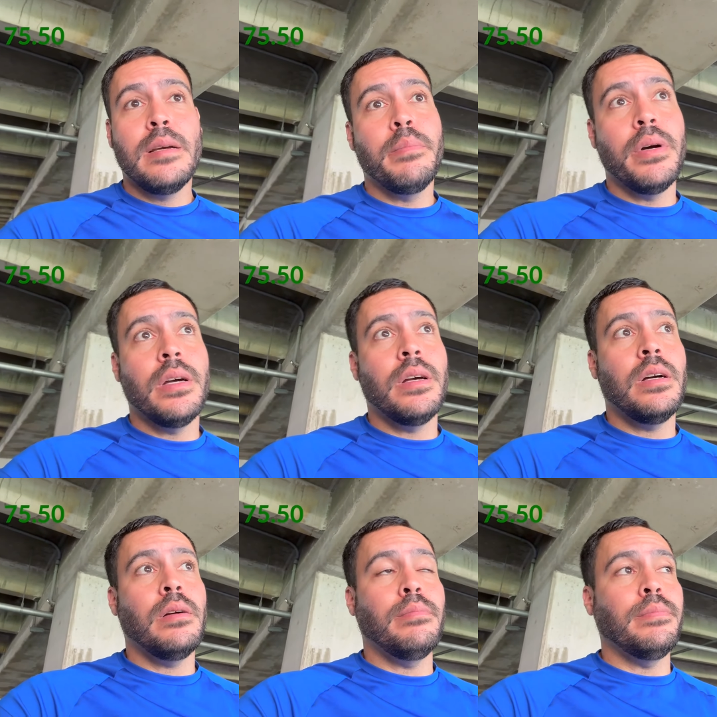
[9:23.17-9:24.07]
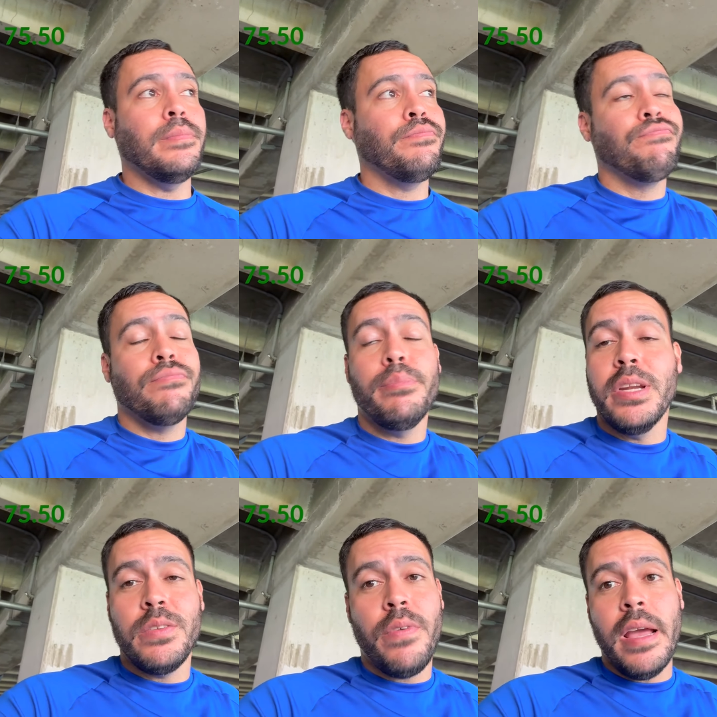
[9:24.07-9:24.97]
but um but
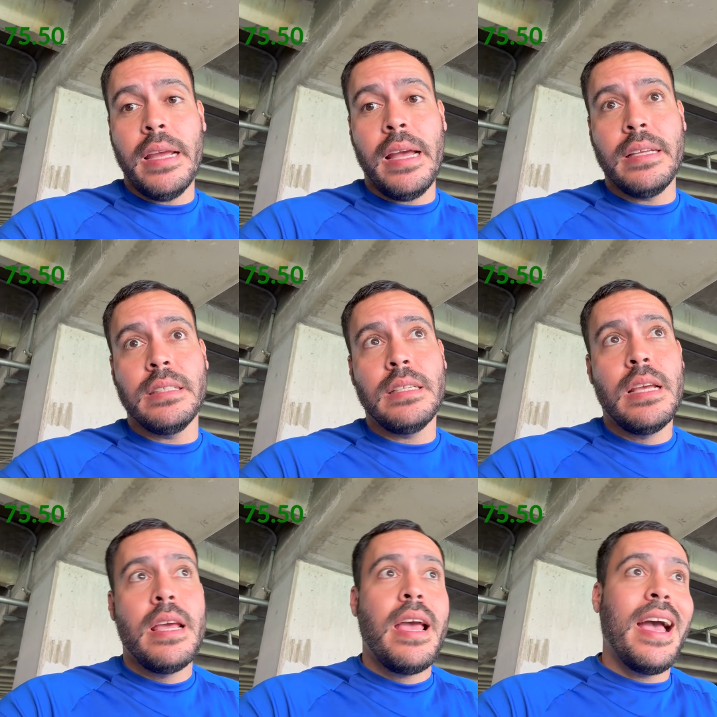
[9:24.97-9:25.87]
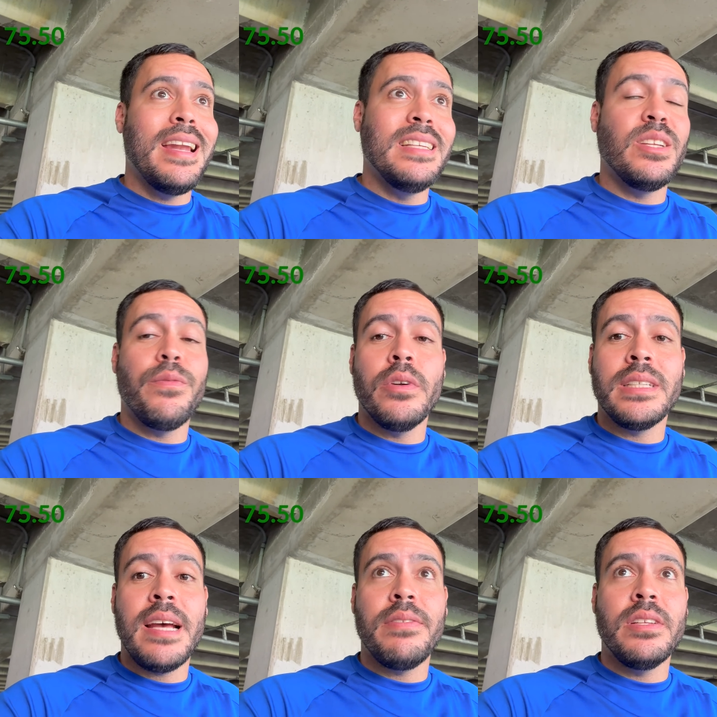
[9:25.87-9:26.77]
it's fine guys at least the first
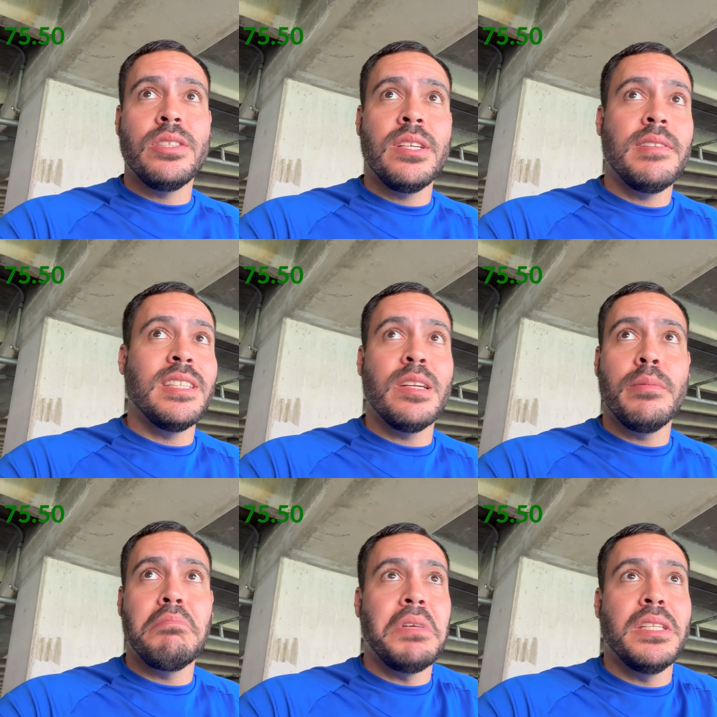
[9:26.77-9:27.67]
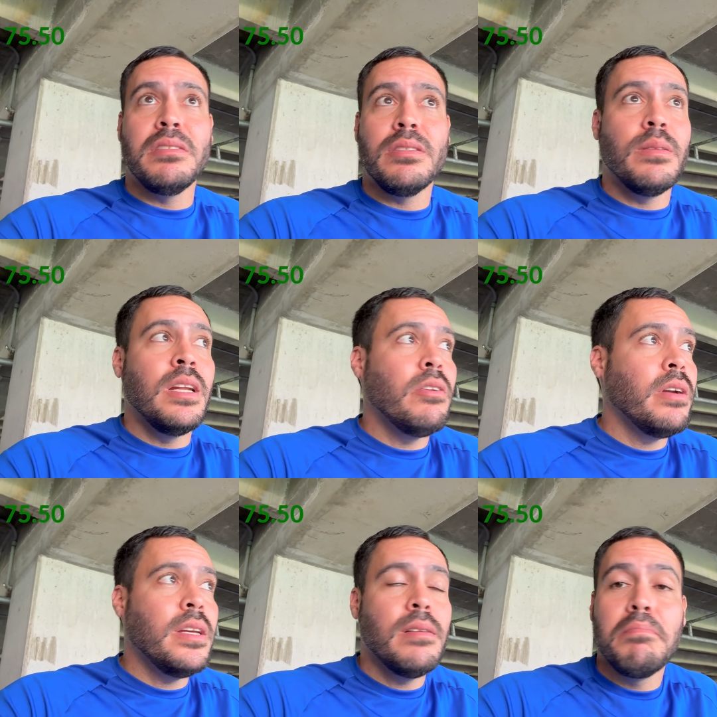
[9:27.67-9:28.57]
half of the shift is gonna is
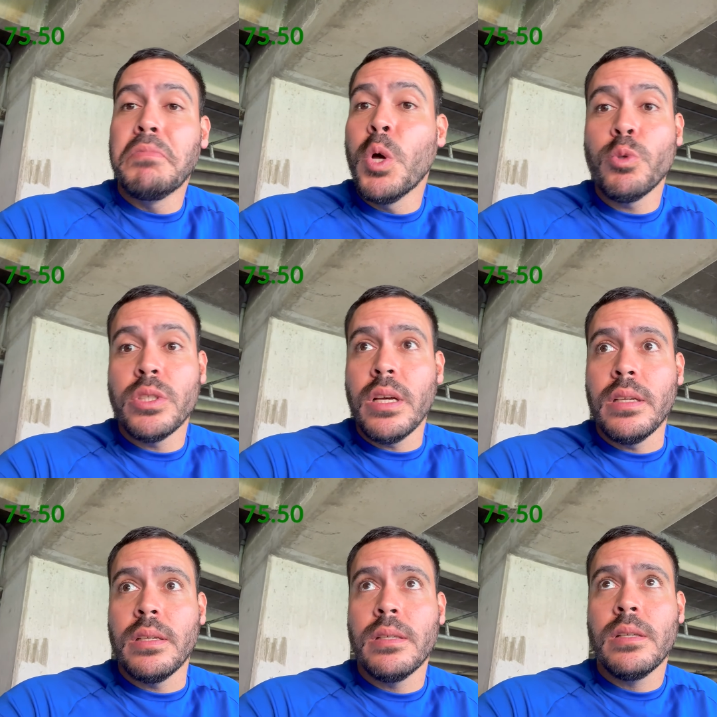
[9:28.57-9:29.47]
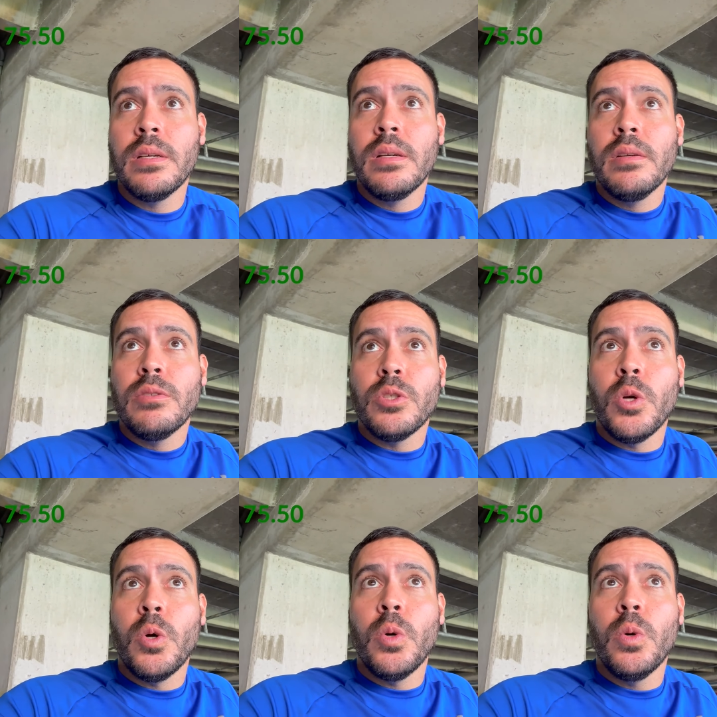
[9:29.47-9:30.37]
literally no sun
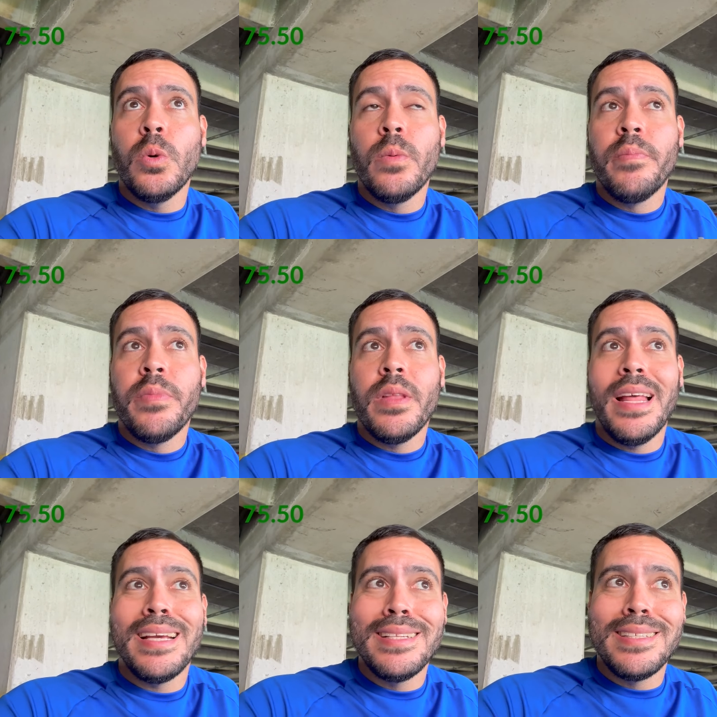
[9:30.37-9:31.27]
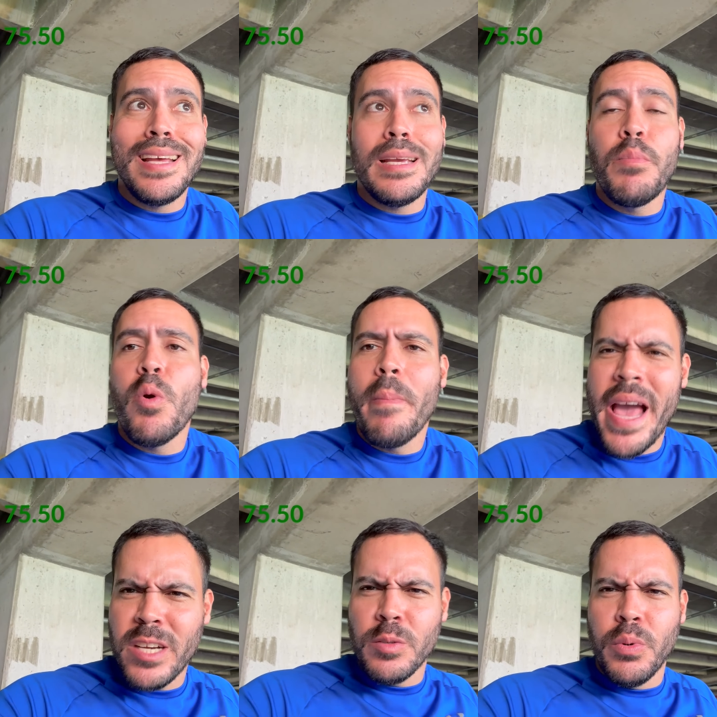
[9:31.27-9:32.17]
so like it's like more
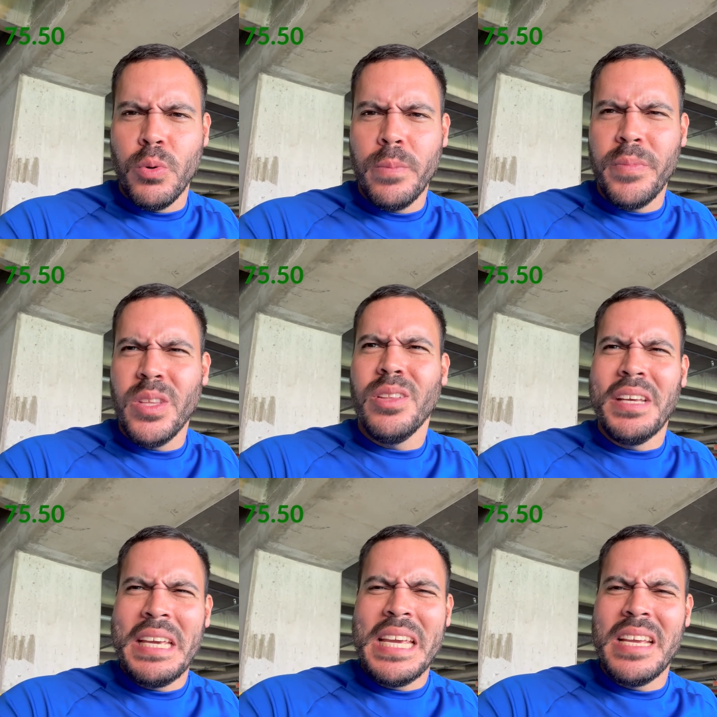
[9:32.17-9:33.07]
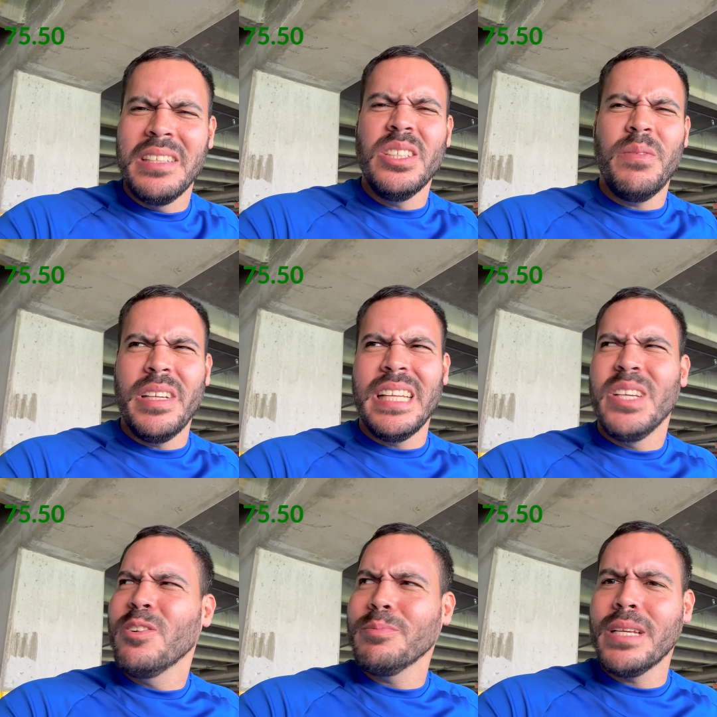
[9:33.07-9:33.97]
manageable the heat and stuff like that
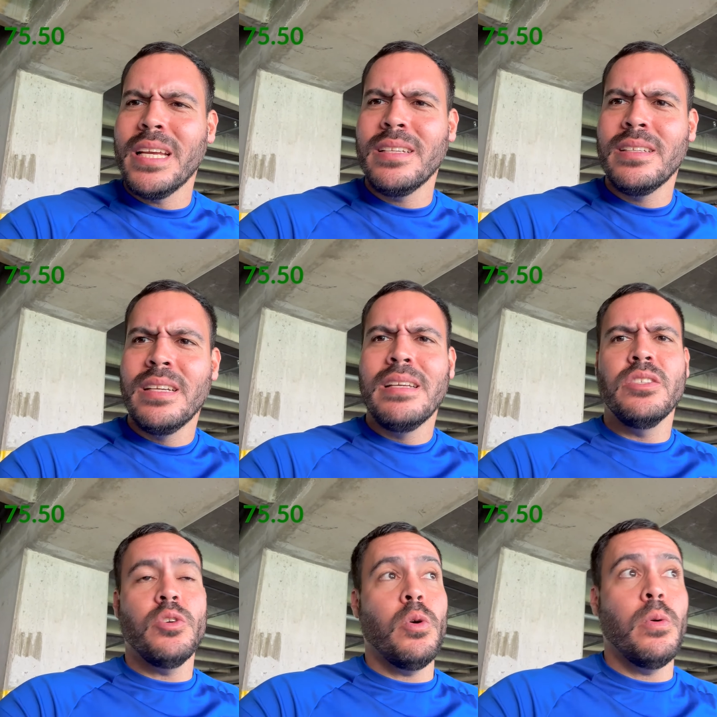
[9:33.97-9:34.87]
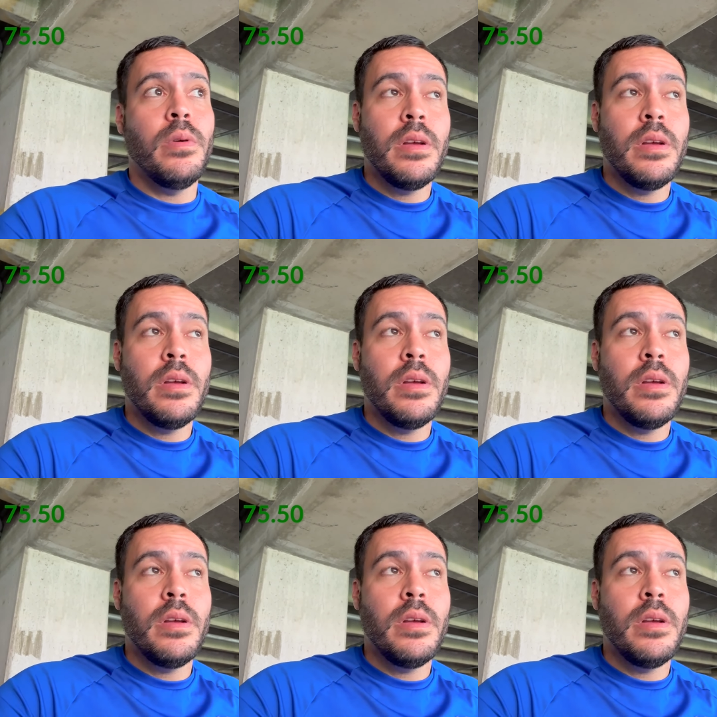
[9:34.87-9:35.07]
you know what i'm saying so